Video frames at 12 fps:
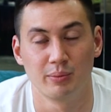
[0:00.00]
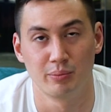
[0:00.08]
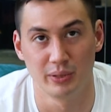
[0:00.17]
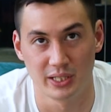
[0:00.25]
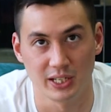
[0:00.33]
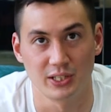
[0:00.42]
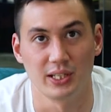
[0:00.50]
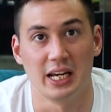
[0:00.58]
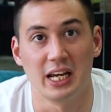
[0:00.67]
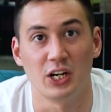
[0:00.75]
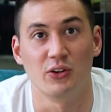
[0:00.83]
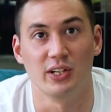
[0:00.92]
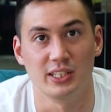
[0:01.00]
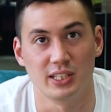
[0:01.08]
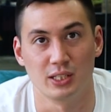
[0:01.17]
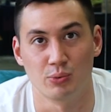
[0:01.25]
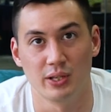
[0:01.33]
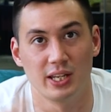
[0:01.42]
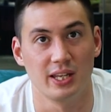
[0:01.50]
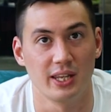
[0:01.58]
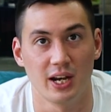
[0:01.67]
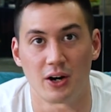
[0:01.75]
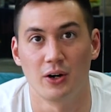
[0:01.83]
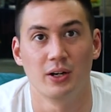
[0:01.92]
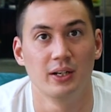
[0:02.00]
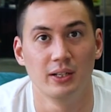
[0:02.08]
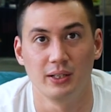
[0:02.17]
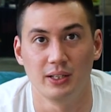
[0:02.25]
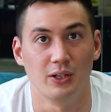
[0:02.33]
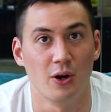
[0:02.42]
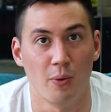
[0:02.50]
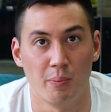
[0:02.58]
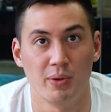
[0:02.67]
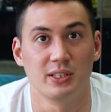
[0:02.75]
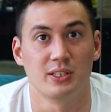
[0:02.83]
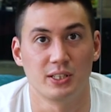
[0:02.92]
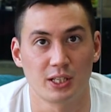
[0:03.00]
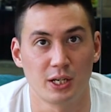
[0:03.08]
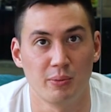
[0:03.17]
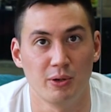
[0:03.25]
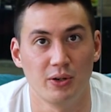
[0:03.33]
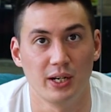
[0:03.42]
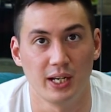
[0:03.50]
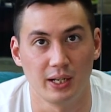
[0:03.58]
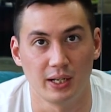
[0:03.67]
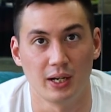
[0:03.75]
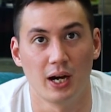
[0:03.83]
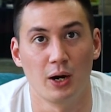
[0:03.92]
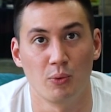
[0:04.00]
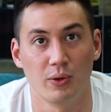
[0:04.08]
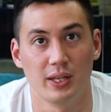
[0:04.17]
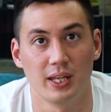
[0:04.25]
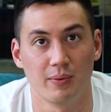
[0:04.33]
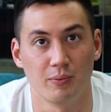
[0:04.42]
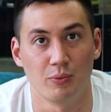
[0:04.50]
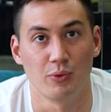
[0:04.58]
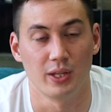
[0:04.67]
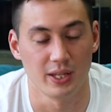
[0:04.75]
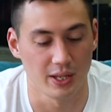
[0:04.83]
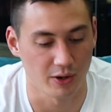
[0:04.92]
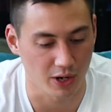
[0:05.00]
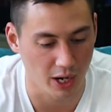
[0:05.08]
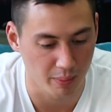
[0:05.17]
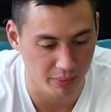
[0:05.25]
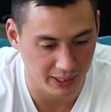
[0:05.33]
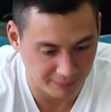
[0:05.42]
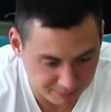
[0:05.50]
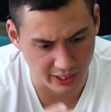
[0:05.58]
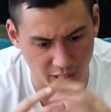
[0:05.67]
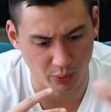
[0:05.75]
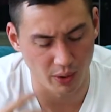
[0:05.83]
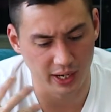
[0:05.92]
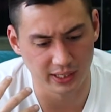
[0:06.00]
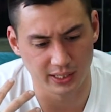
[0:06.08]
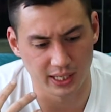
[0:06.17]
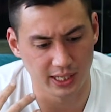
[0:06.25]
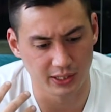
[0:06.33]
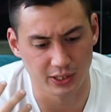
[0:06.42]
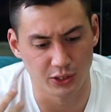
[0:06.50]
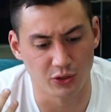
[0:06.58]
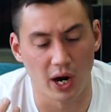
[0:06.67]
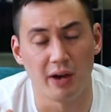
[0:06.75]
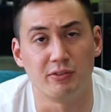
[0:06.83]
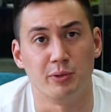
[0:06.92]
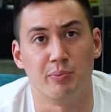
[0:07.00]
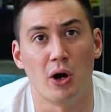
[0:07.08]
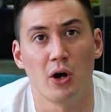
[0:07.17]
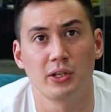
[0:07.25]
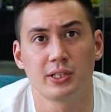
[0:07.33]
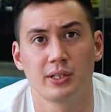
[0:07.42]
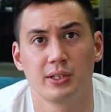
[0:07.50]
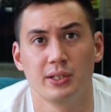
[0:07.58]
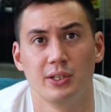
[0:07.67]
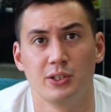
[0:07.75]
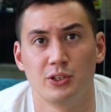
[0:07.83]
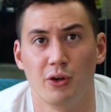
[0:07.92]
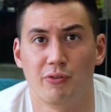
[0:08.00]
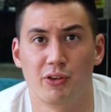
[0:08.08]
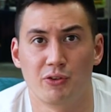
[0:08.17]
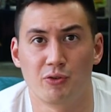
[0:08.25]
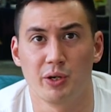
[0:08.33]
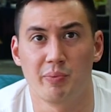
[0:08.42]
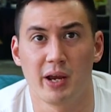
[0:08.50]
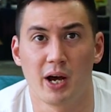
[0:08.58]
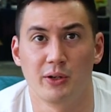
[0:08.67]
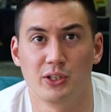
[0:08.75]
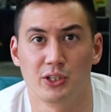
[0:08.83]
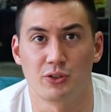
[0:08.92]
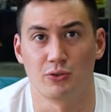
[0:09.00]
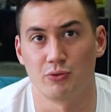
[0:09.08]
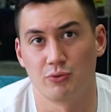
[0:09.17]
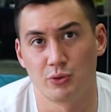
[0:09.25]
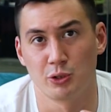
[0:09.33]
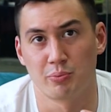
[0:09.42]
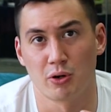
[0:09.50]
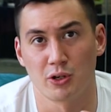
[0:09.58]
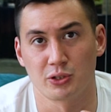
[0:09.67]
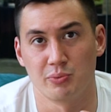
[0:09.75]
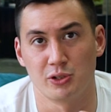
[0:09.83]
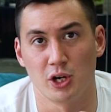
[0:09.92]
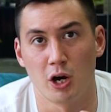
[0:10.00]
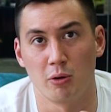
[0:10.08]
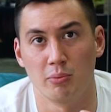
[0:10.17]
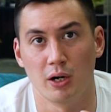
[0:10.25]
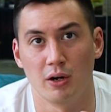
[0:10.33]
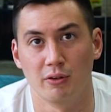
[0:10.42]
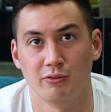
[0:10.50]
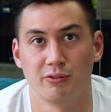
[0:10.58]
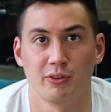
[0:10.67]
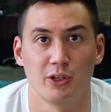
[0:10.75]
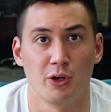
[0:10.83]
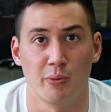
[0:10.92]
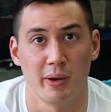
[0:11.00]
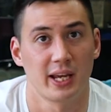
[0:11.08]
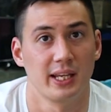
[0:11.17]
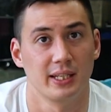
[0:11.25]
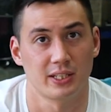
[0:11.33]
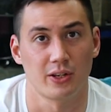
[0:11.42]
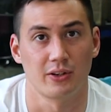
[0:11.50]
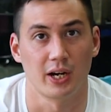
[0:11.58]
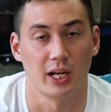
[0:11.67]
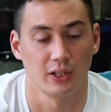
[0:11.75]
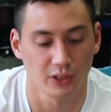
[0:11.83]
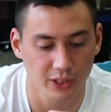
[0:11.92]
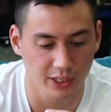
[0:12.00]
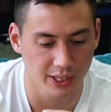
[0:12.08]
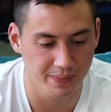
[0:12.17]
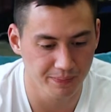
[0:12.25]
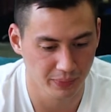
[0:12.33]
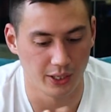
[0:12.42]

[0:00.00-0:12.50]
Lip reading: potentially increases within their business community within their company. The other one is the drive to bond. So if the 3PL does a super awesome job of making this other guy look good,